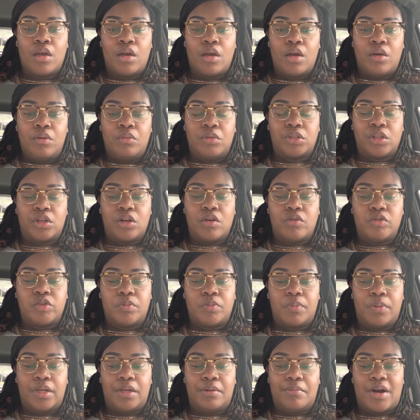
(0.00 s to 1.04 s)
what the Lord was
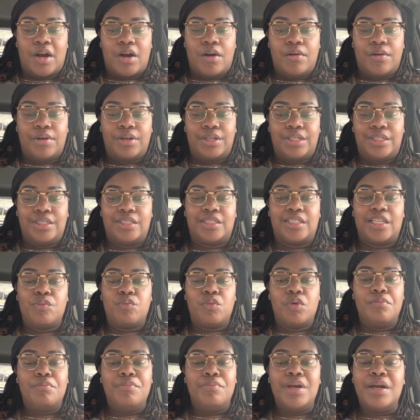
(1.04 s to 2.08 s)
put in my heart. He said,
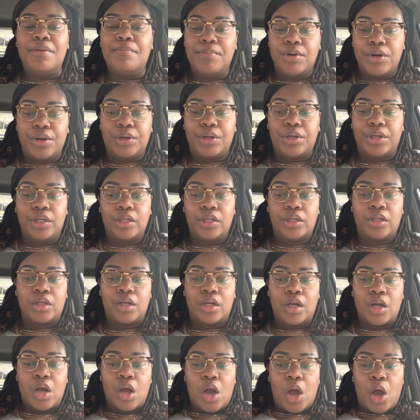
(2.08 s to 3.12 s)
remember
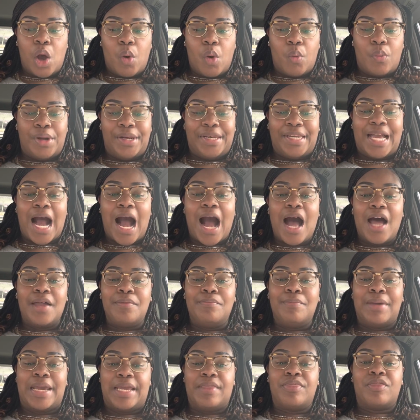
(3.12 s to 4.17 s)
when God
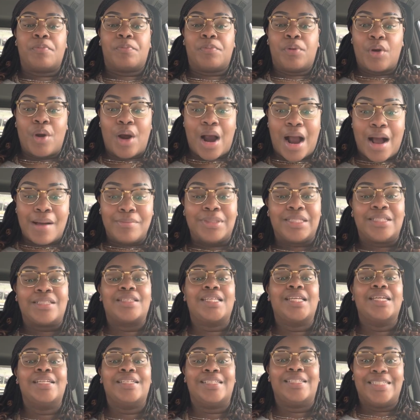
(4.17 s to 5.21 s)
made the promise
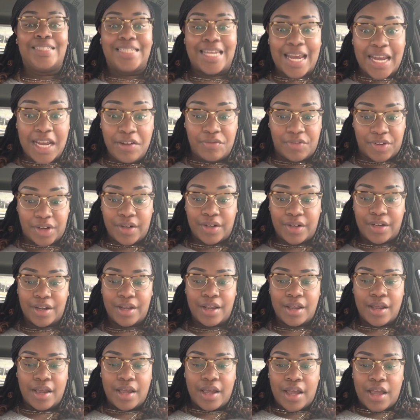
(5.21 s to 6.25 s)
to David
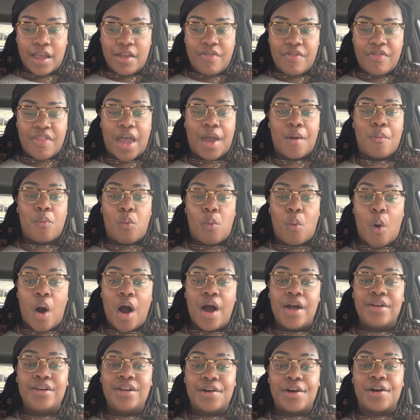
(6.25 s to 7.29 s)
that
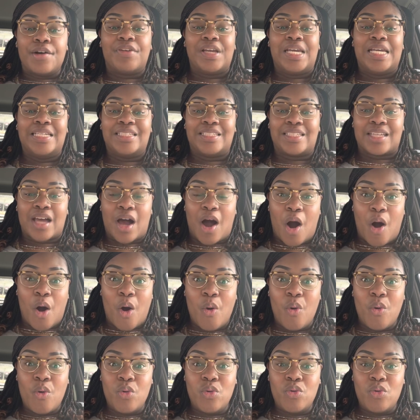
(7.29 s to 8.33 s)
one of his
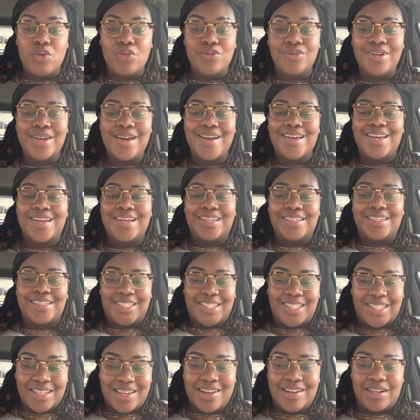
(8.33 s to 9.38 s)
own
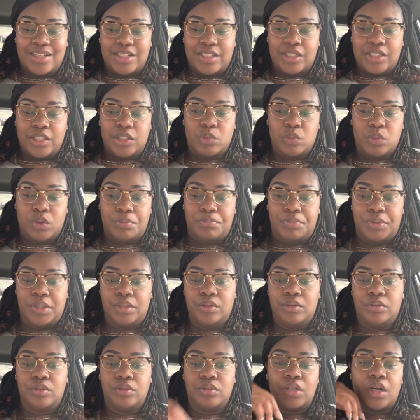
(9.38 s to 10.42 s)
sons would
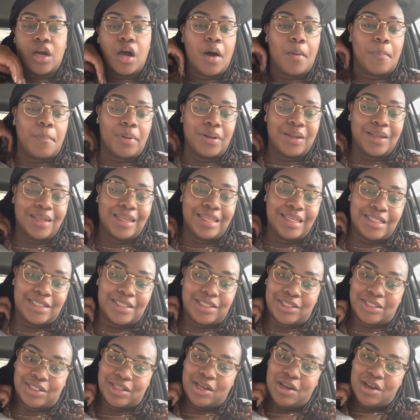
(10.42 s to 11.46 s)
build a
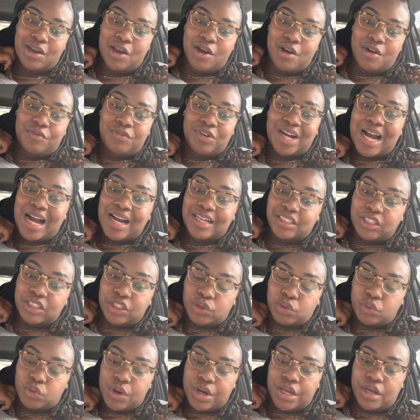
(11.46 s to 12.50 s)
place for God to
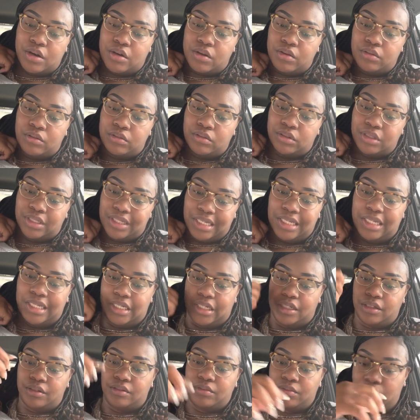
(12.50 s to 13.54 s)
dwell
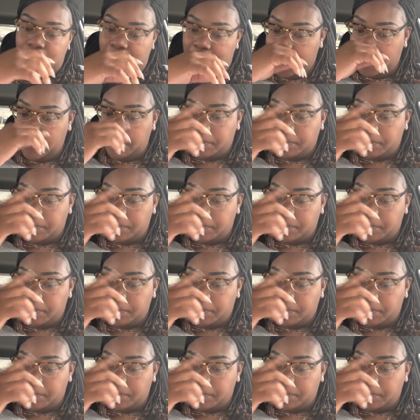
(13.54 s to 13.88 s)
in, right?